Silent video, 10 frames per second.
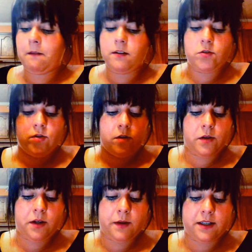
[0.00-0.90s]
So
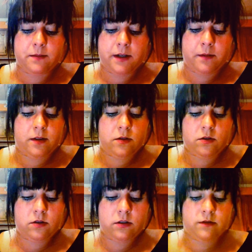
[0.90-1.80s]
anyways, but I'm
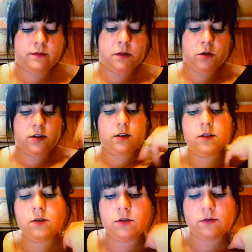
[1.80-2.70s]
just a
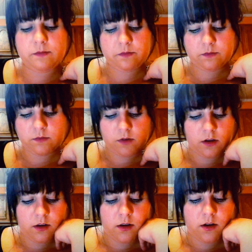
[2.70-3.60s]
little,
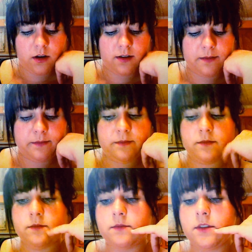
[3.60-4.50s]
I'm
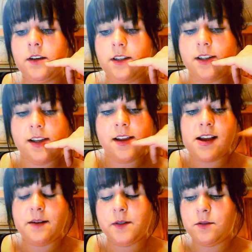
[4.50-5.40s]

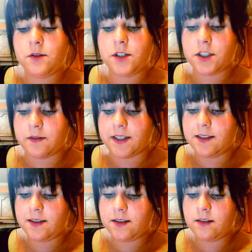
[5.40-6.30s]
a little
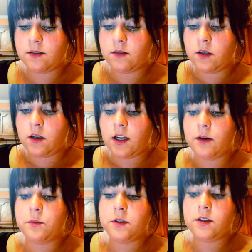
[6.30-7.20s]
nervous. I
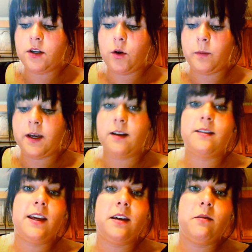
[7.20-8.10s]
really hope that
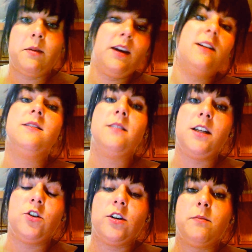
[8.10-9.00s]
they give me
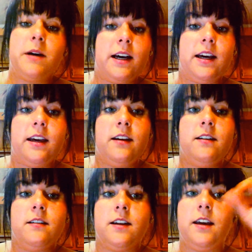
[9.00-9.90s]
anesthesia by,
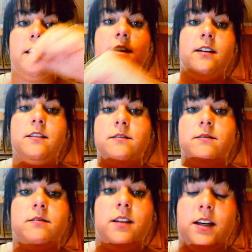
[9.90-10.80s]

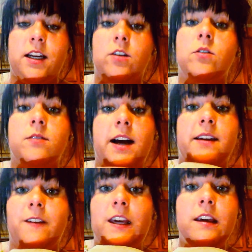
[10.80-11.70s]
the needle,
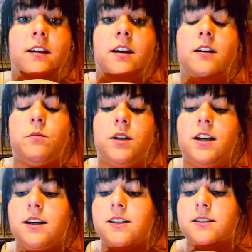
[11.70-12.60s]
IV,
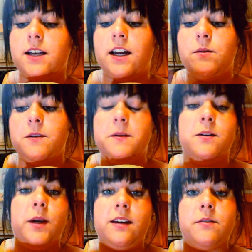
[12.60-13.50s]
because I don't want to be
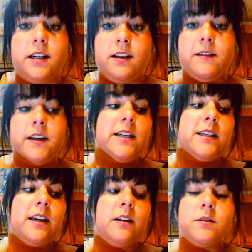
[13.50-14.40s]
awake for any of it, because
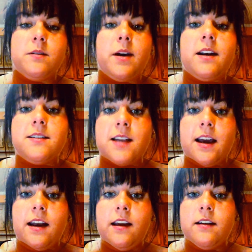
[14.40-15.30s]
I get really bad
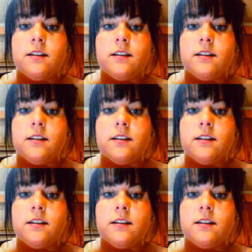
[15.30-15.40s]
anxiety,